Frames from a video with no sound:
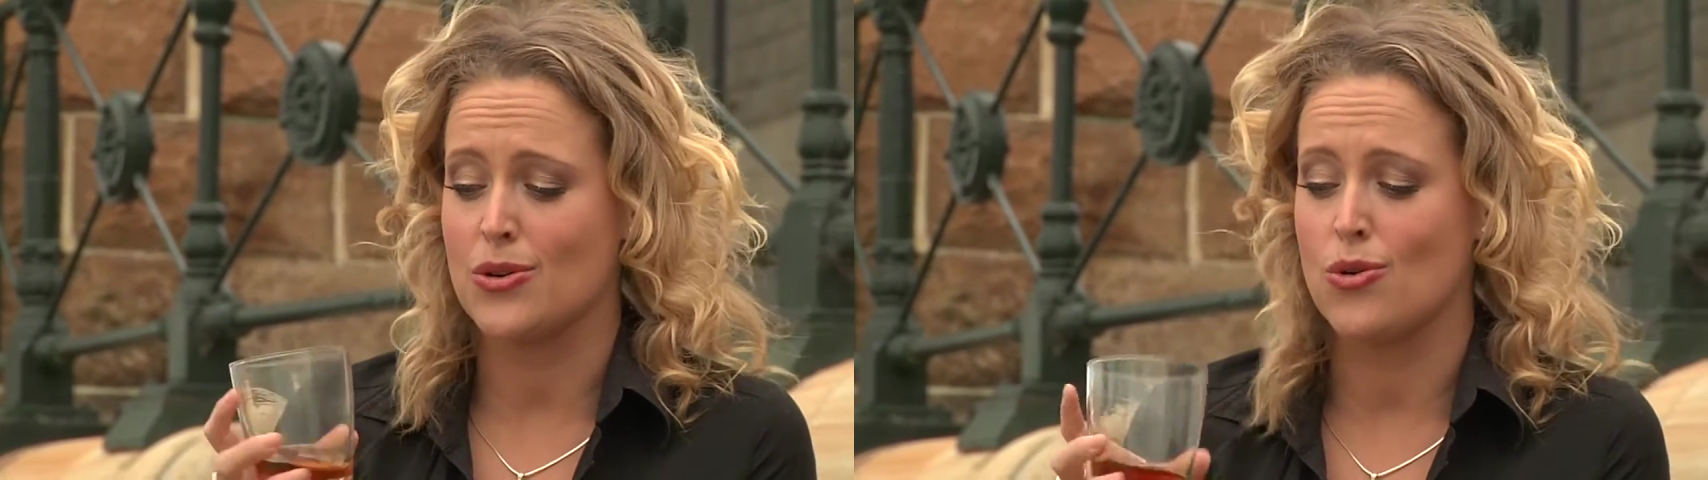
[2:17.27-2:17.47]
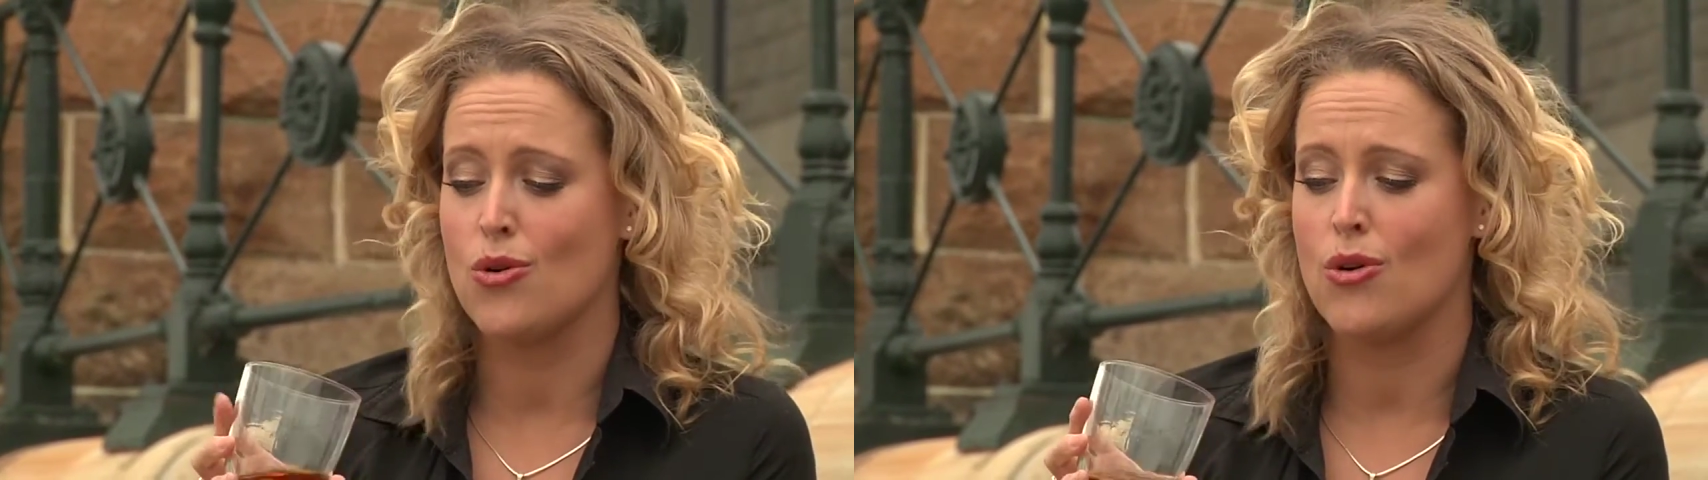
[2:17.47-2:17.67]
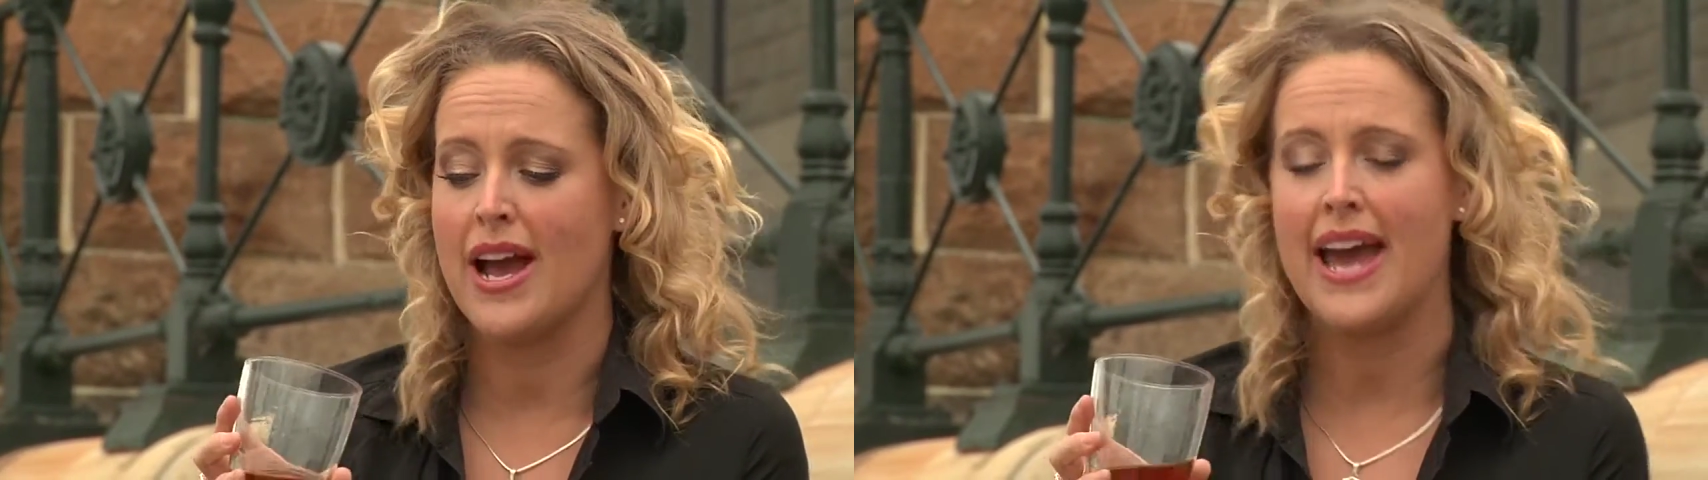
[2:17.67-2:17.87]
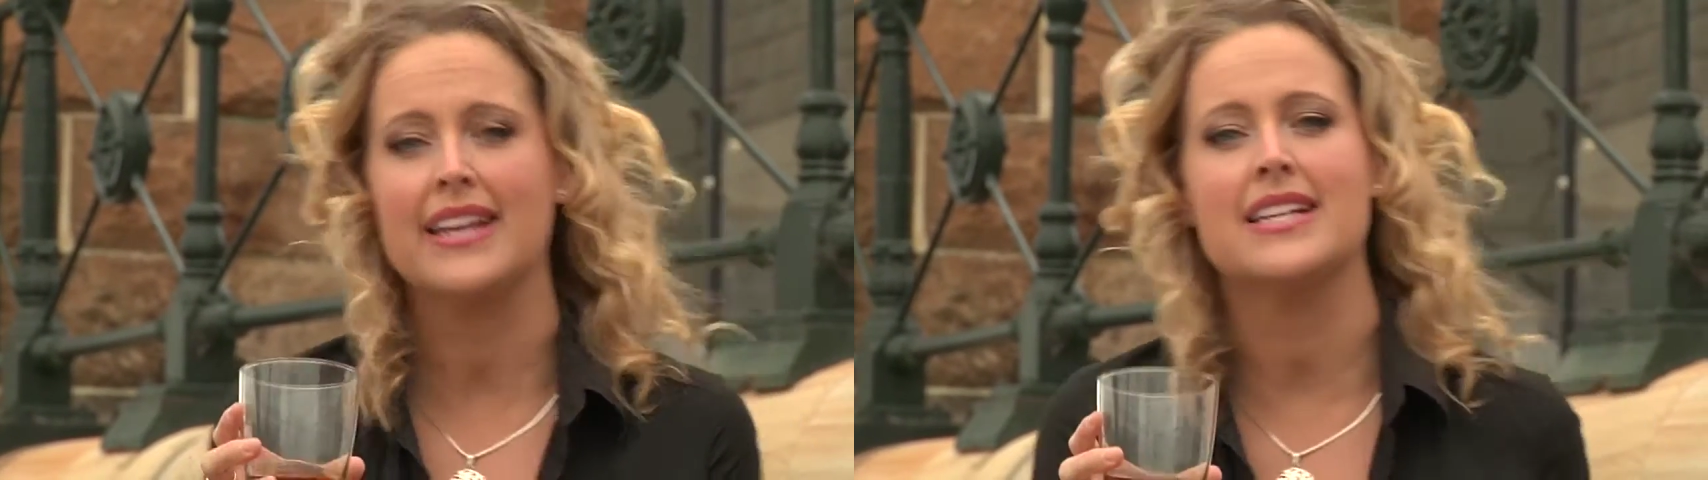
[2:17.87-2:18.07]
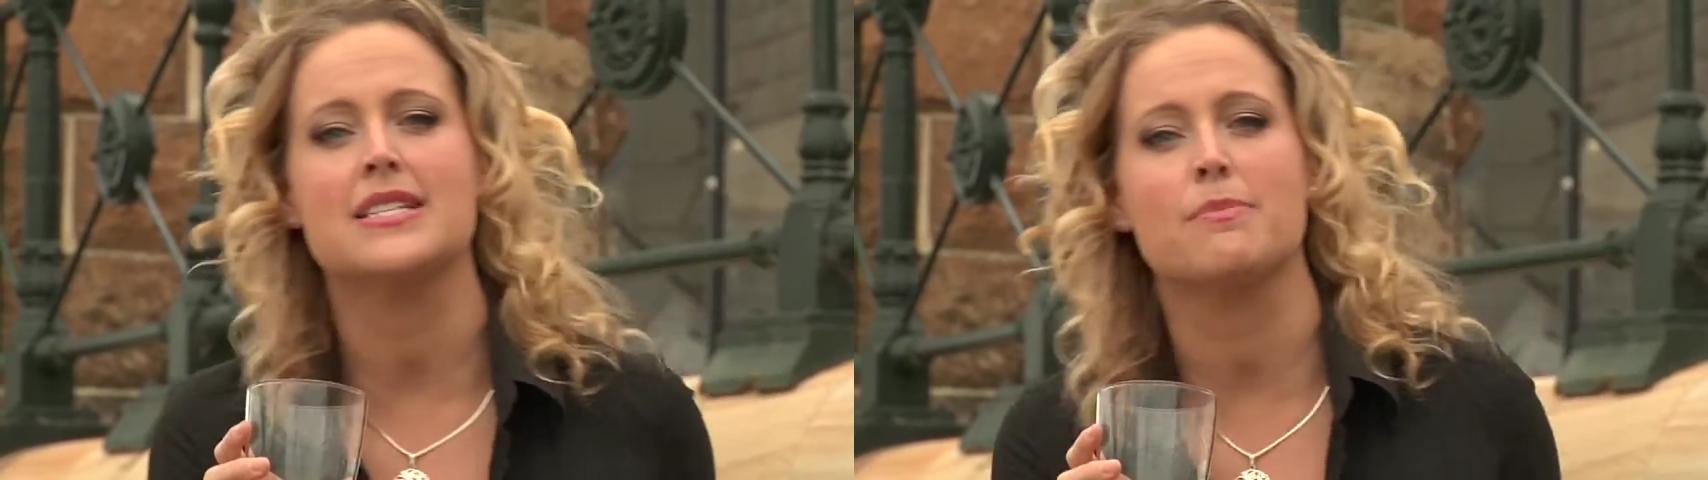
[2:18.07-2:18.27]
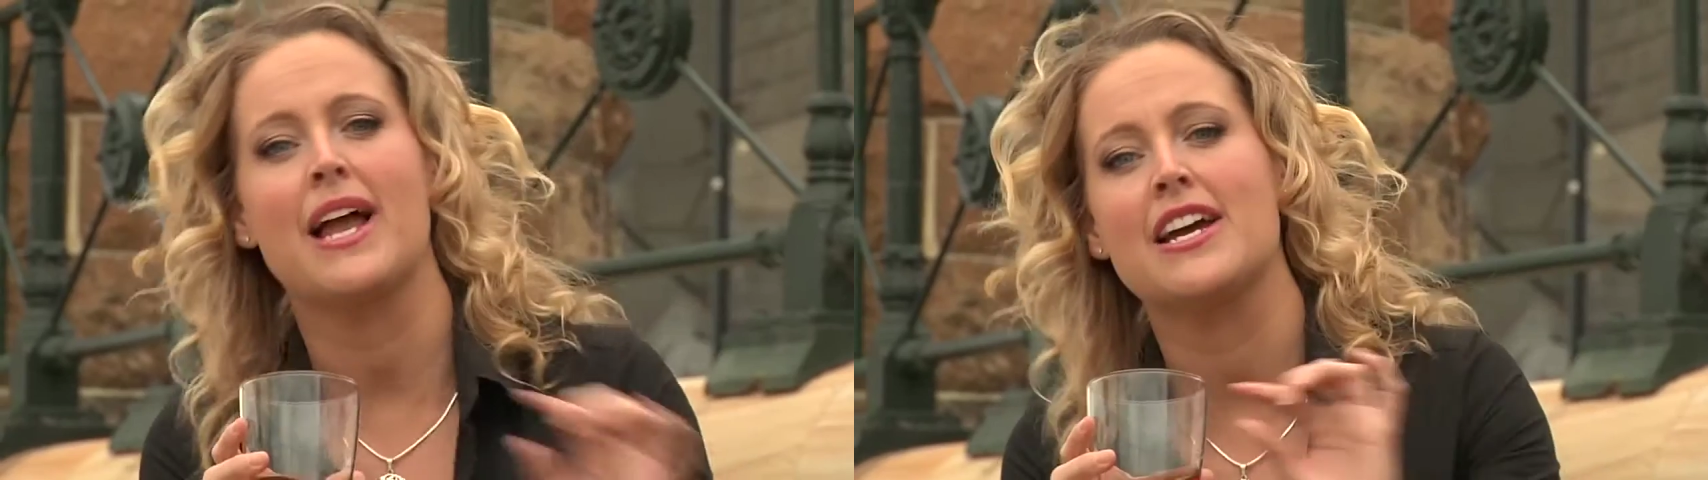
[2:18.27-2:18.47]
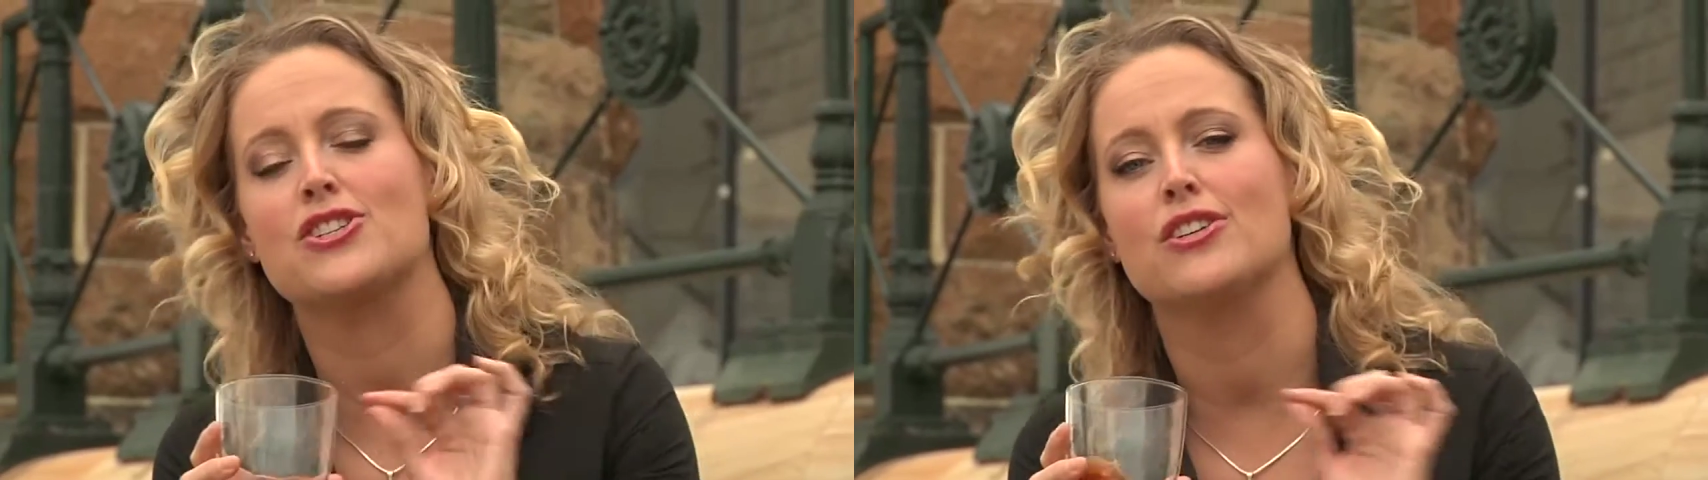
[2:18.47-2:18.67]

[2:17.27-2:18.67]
or adding a splash